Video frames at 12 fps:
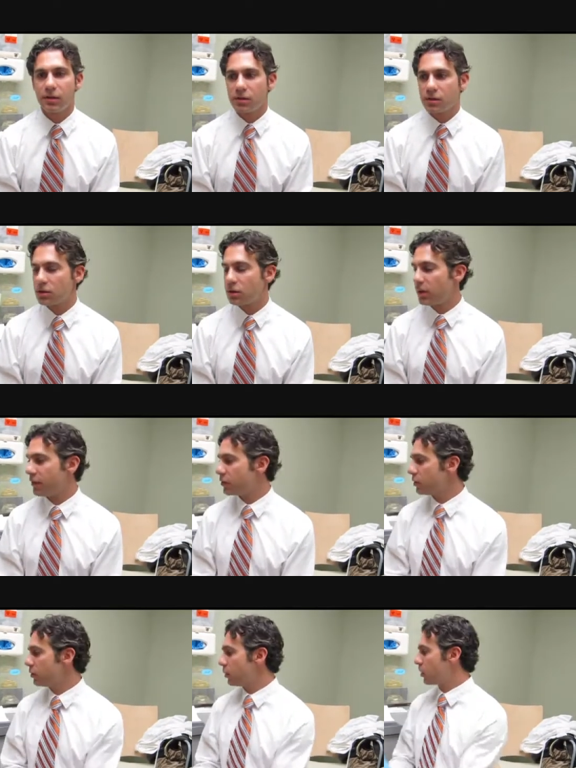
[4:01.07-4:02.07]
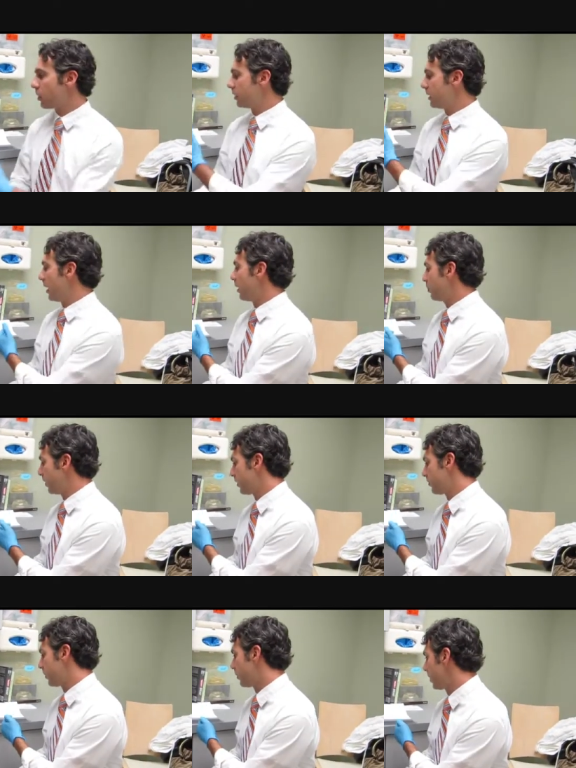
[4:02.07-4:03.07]
So after you record the
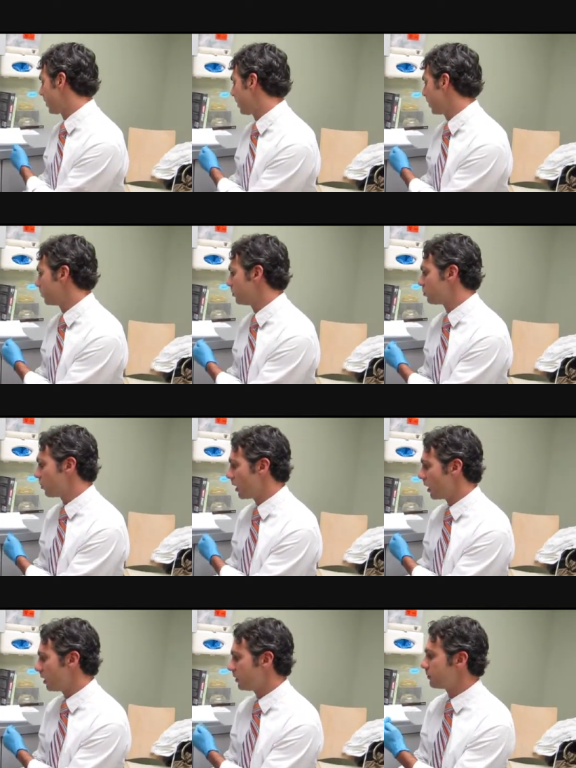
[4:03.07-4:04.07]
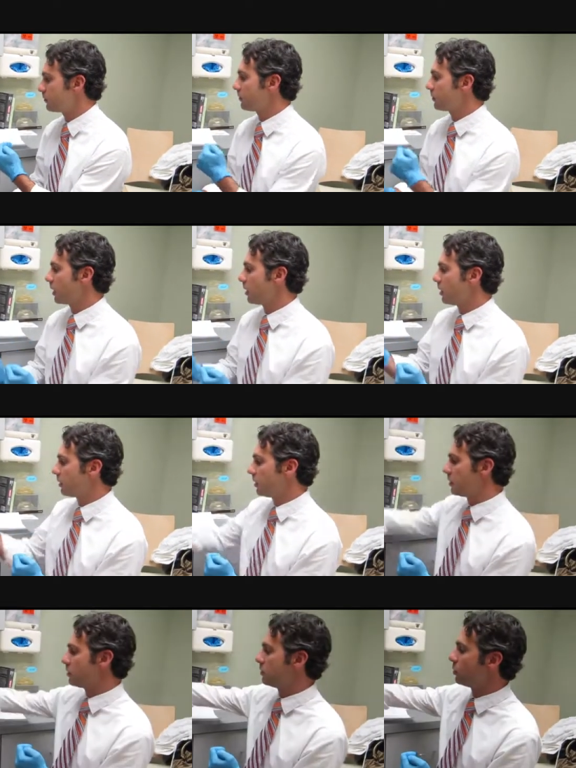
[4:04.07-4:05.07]
output from the drain,
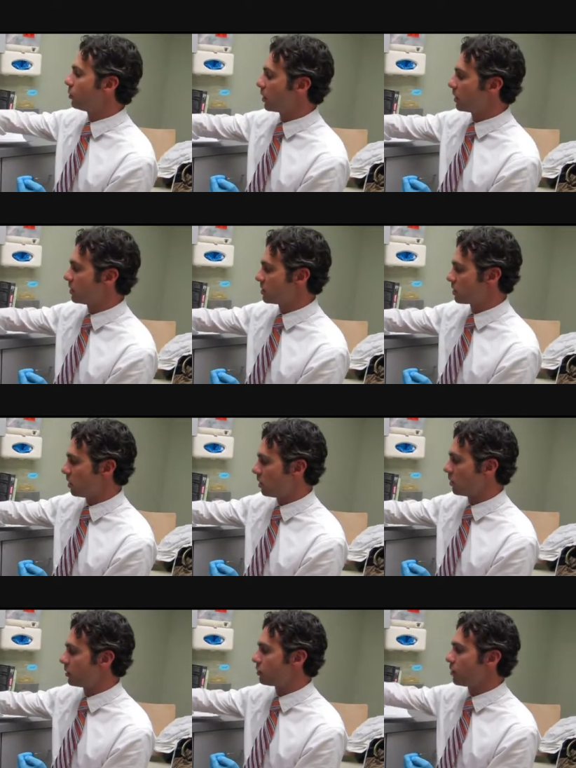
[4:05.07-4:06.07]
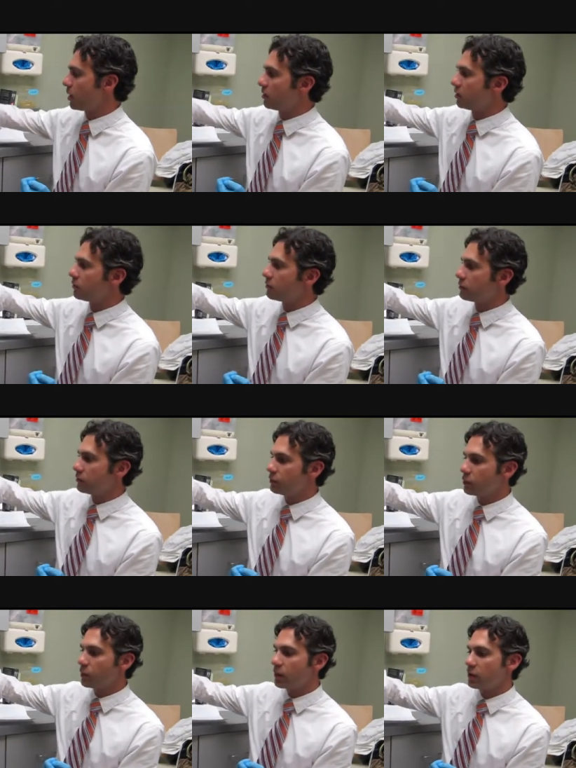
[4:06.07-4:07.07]
then you want to discard the drain
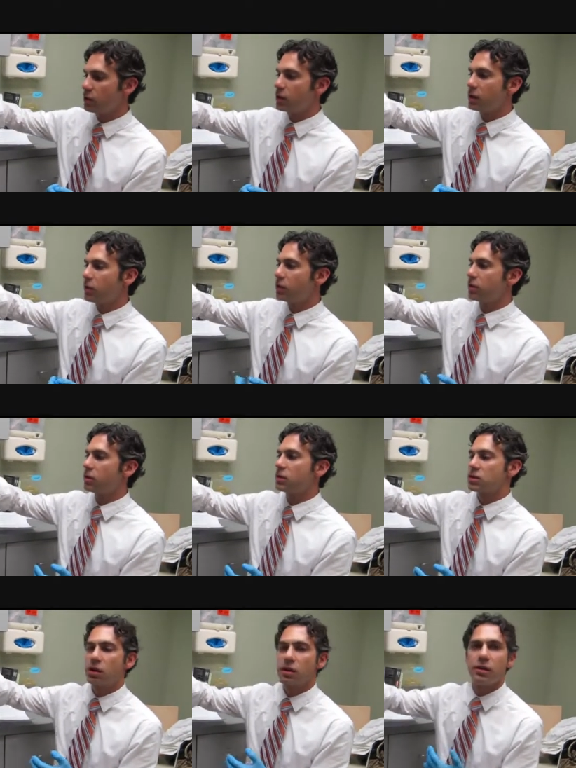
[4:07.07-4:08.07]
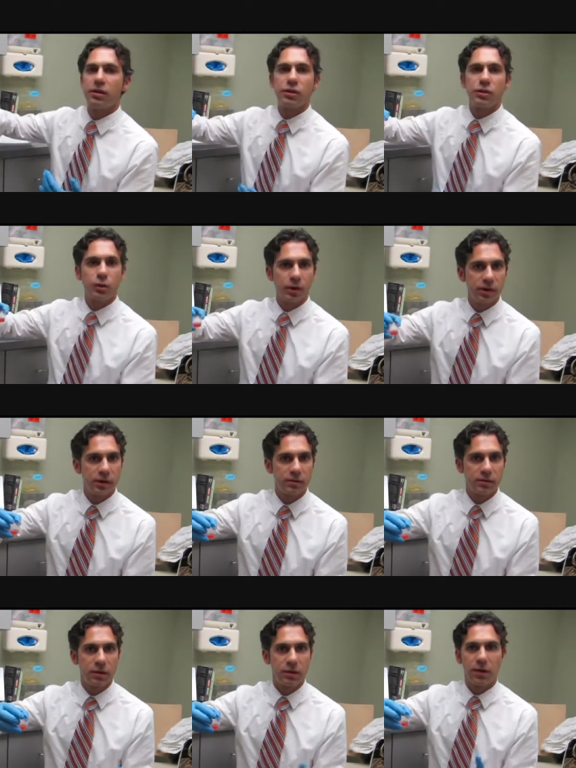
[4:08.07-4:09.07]
fluid, and you can either discard it in the toilet
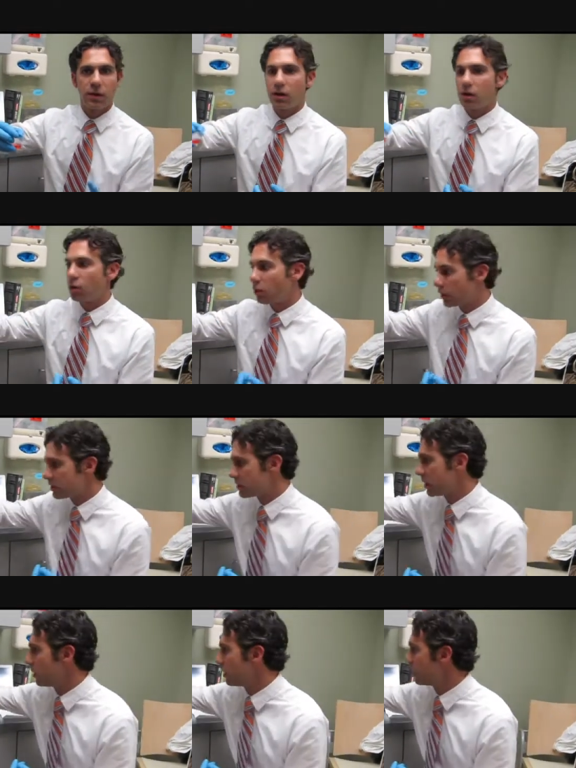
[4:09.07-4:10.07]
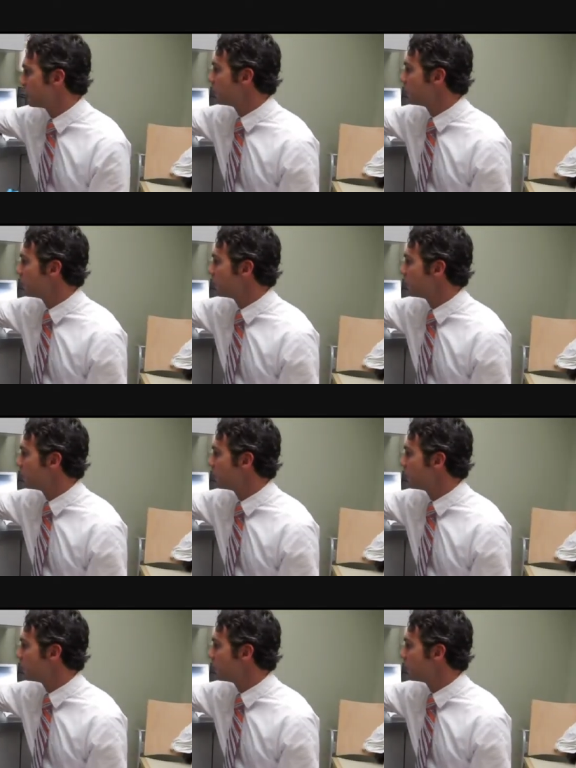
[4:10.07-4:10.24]
or a sink,